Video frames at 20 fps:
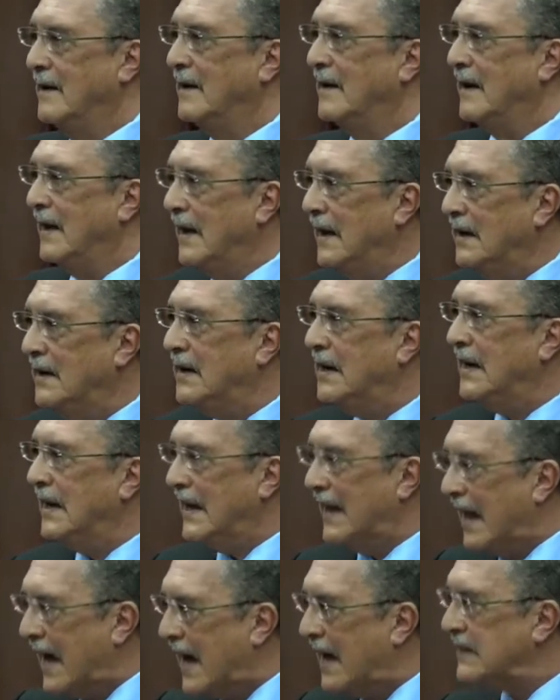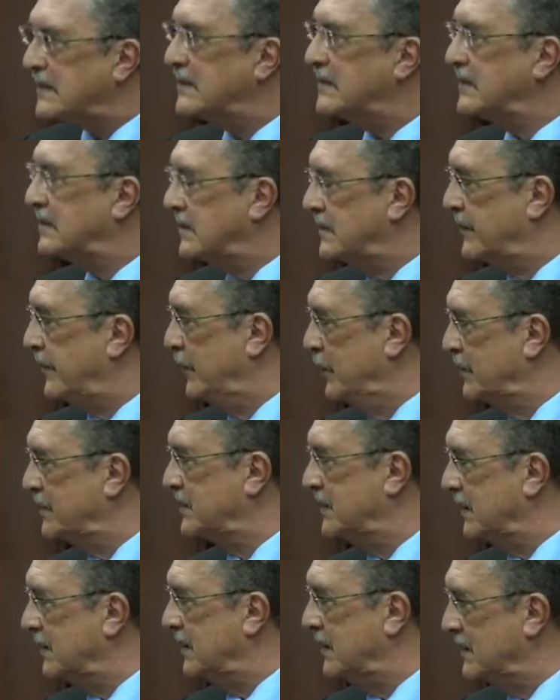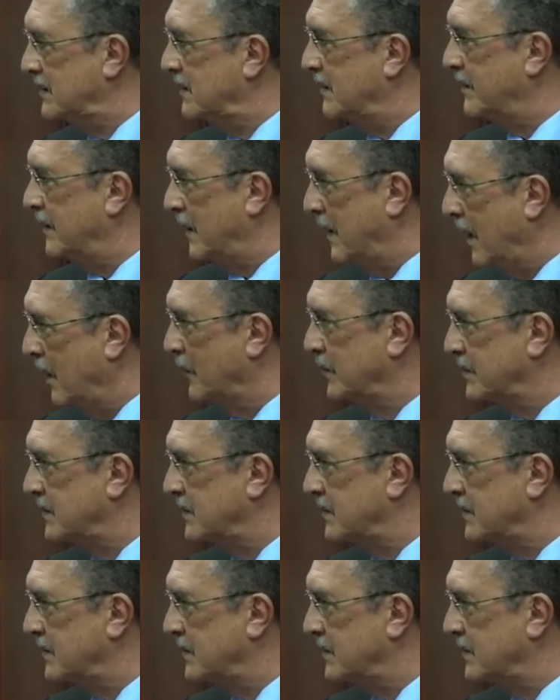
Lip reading: In the last few sittings of the House,